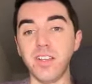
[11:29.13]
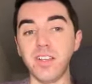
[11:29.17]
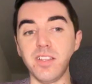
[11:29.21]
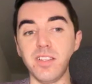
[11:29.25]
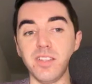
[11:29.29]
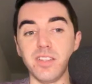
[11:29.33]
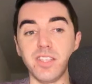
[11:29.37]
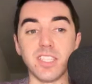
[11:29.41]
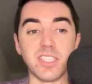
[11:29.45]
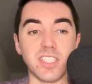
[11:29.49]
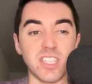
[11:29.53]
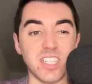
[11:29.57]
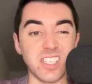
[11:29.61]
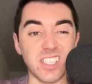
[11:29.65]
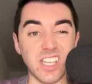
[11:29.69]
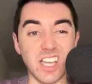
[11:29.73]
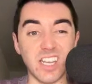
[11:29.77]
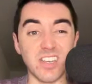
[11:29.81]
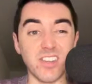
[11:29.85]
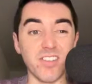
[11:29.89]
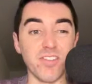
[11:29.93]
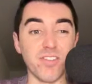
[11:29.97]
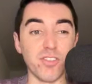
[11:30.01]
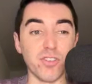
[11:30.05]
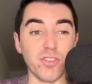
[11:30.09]
this is
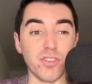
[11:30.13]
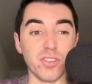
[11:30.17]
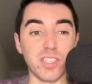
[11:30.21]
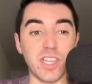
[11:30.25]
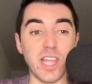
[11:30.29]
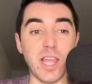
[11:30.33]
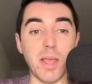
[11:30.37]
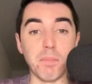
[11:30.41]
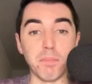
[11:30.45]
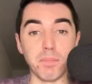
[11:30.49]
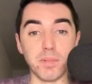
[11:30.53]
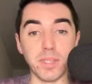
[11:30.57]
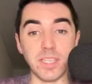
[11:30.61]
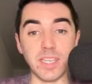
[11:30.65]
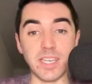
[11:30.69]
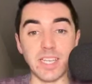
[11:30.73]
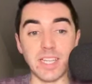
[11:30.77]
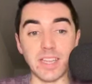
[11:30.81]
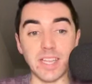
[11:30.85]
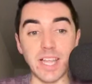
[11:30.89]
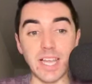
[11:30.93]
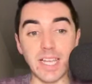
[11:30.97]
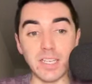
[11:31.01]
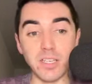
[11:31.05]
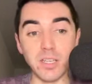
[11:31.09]
kind of your templatey
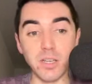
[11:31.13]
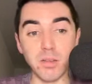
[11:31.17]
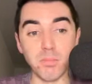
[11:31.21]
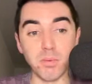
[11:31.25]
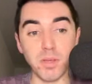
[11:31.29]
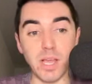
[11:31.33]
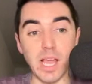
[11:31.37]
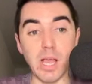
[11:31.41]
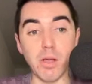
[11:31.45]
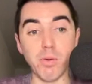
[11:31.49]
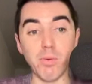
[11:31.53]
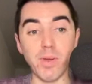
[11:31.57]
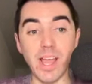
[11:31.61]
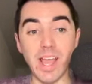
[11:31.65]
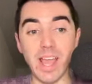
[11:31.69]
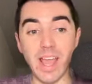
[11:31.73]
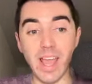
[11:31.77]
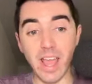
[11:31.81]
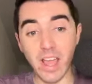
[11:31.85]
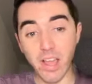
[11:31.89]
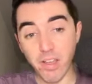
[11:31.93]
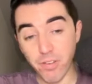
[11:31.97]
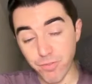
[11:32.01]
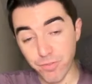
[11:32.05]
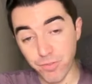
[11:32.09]
lineup.
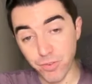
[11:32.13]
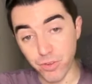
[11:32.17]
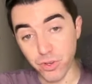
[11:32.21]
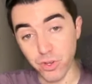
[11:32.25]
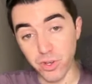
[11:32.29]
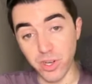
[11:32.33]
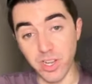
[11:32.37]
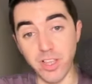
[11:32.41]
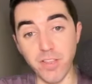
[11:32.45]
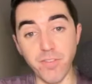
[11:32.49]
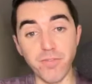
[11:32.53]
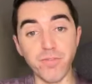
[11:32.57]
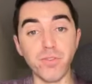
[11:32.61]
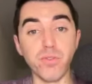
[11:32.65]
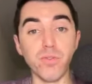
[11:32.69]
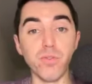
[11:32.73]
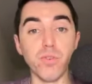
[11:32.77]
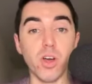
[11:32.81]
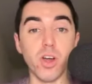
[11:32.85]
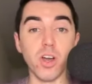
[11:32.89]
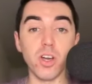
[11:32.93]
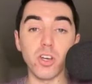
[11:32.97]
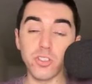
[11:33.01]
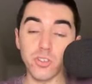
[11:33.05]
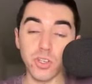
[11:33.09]
However, if you
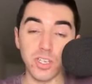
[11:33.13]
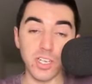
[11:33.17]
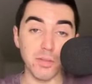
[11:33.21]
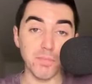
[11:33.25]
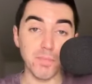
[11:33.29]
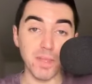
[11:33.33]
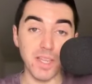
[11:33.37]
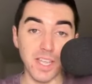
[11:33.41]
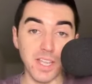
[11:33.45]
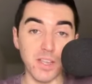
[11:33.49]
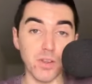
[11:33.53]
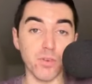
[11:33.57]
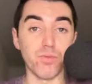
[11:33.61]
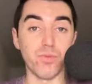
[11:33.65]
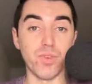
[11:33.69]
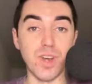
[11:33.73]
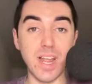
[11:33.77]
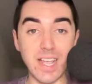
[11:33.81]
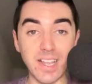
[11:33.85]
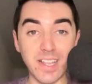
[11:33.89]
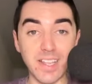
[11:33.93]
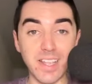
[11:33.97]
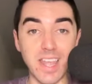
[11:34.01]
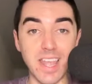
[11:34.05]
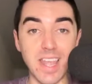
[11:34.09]
are trying to make
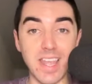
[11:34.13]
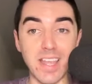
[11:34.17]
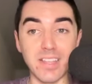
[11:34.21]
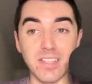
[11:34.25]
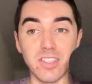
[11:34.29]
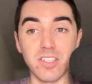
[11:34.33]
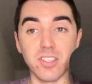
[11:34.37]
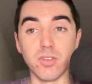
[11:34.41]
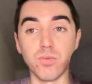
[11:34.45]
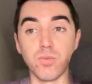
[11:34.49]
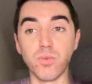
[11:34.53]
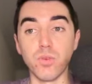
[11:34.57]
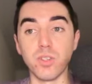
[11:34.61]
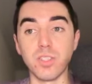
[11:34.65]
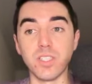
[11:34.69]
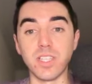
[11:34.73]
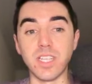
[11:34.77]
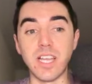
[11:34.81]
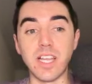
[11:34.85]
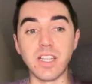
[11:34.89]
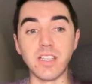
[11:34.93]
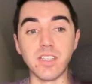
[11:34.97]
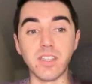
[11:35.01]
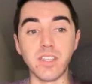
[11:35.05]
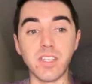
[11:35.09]
rank gains towards
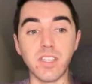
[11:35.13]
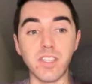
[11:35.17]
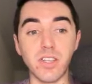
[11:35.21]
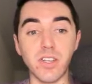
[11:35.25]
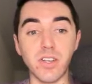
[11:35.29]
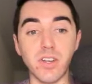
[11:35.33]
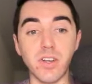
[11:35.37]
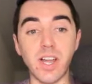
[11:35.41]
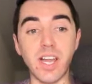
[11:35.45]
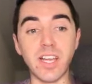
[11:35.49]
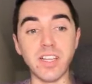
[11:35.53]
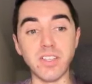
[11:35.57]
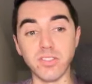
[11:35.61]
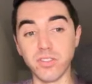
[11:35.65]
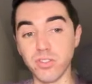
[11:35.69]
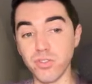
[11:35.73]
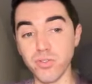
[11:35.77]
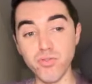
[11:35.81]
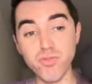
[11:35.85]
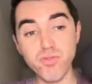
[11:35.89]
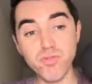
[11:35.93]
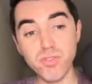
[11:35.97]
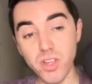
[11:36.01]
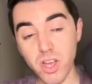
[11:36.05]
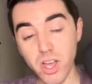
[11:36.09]
the end of the year, I
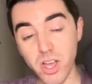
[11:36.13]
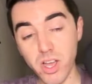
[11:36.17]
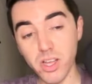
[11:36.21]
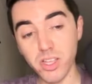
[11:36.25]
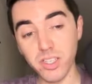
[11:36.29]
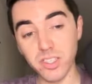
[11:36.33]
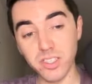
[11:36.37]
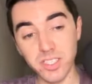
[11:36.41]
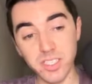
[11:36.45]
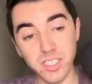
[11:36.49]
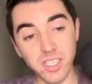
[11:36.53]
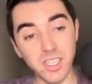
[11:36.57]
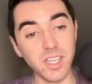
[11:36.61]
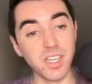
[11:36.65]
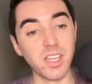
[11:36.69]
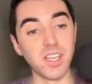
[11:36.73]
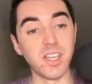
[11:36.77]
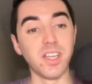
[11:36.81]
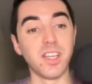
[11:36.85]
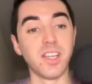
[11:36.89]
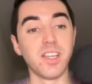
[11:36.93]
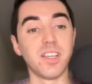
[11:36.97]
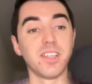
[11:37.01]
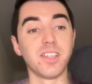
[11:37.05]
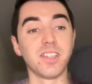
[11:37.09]
do not
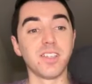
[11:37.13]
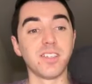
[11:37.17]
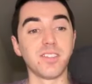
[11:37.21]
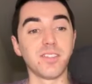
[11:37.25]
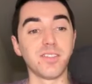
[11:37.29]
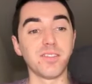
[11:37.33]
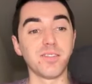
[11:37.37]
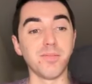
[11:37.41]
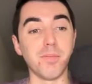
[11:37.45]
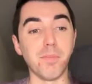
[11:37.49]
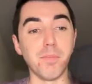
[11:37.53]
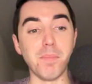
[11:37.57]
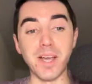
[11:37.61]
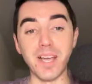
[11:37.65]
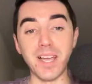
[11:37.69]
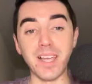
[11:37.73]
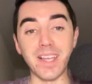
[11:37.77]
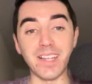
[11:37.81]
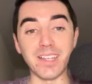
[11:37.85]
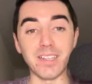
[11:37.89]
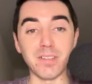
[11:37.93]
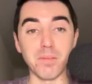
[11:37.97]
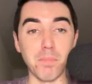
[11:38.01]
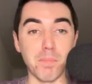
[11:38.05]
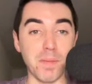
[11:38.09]

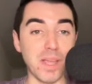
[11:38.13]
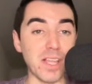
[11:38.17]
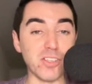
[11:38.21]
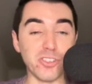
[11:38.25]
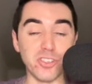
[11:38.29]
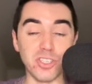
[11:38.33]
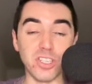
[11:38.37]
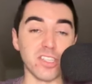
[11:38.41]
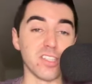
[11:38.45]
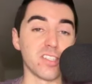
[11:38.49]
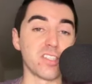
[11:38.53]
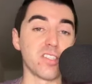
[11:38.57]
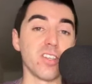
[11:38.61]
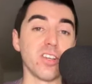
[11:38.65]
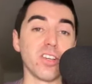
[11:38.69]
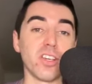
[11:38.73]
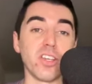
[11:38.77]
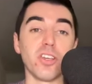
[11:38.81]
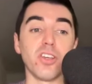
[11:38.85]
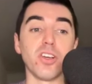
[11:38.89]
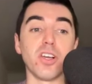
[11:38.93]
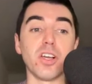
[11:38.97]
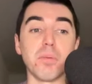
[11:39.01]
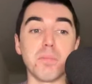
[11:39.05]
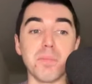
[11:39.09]
mind benching Sung
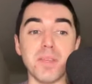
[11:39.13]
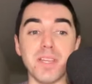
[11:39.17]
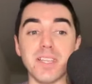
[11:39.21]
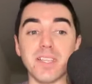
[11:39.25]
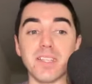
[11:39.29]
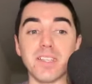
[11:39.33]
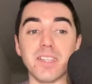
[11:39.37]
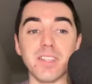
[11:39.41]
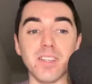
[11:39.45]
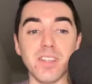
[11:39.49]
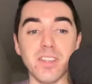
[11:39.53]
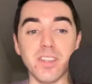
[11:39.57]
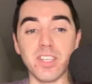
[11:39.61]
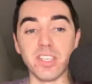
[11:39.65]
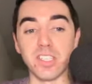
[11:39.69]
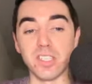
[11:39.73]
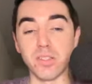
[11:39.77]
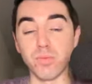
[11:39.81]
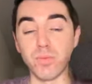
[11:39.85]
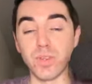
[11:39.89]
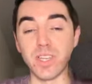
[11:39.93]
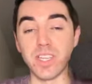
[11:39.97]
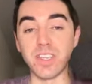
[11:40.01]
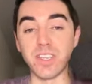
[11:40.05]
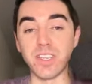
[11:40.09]
Hyung-min this
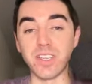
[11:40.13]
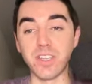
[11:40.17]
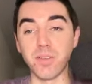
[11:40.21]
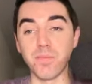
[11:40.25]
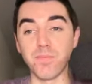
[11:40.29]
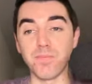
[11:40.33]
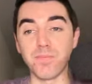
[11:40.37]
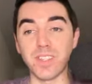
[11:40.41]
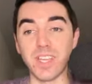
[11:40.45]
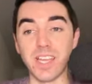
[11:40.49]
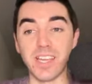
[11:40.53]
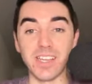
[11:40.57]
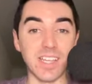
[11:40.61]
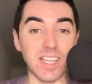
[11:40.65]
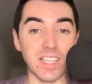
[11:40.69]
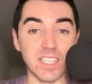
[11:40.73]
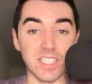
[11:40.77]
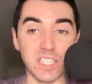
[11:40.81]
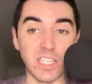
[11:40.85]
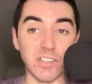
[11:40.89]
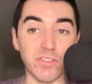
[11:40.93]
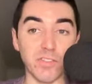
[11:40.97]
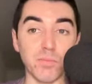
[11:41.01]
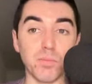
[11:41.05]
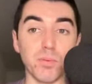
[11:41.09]
week
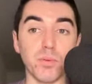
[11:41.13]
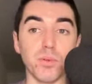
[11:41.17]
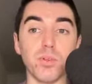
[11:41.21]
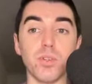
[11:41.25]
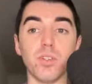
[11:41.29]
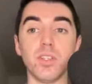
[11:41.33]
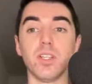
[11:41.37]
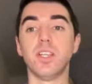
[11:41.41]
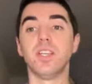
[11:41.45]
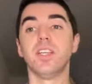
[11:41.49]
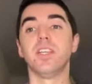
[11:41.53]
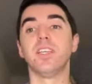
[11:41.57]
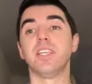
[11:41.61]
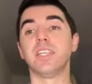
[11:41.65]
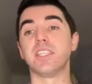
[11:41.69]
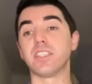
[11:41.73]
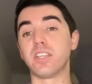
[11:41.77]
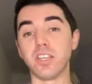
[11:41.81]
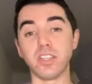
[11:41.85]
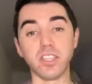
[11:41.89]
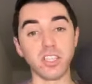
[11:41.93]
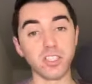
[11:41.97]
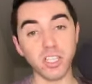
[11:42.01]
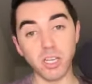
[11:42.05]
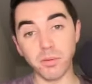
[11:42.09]
against Liverpool. He's
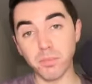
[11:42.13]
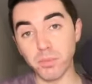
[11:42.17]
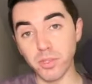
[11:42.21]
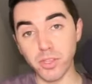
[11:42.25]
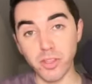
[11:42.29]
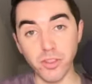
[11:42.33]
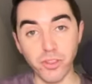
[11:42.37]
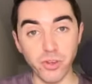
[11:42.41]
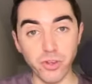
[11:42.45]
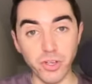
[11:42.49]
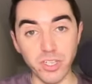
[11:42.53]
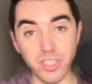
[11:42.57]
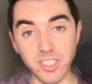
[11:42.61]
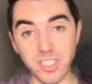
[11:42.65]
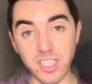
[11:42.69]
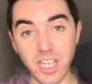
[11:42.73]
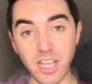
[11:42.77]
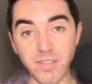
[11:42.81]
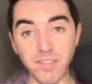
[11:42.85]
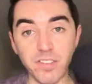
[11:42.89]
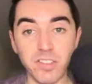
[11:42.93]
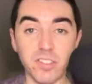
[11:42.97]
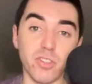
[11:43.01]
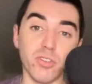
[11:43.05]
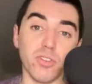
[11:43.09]
got the double in
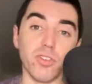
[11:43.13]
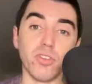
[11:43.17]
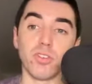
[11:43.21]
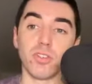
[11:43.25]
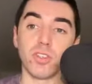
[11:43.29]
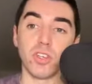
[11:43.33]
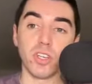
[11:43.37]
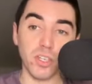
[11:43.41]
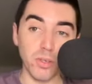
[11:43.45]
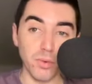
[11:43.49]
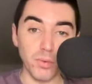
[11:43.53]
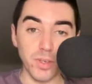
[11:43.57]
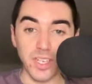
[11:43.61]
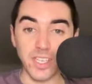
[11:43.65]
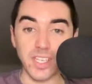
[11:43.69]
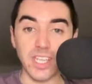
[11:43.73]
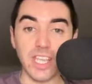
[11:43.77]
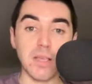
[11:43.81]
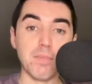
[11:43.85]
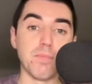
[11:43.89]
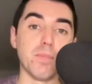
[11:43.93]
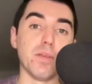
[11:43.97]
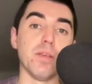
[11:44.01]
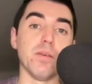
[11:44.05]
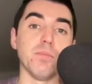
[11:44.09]
37, so you're going to want to
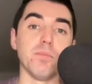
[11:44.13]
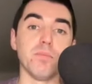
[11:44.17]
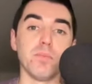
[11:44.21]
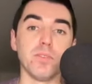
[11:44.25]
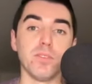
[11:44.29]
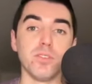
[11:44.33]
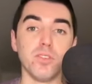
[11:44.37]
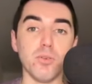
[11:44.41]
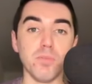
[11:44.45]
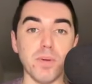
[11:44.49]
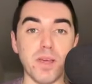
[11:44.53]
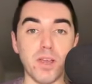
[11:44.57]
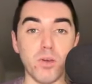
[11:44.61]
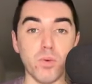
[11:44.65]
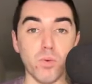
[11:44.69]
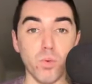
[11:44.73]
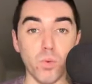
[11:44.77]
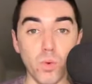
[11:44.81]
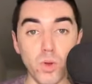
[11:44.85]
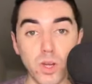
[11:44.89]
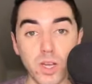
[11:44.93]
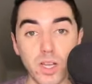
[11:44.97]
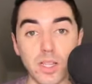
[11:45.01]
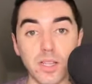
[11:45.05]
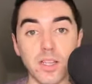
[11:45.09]
keep him no matter
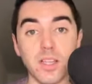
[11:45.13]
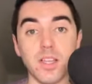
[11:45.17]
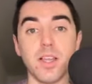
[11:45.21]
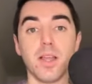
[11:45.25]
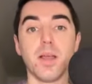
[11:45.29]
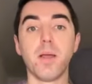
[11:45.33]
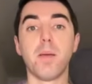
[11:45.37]
what.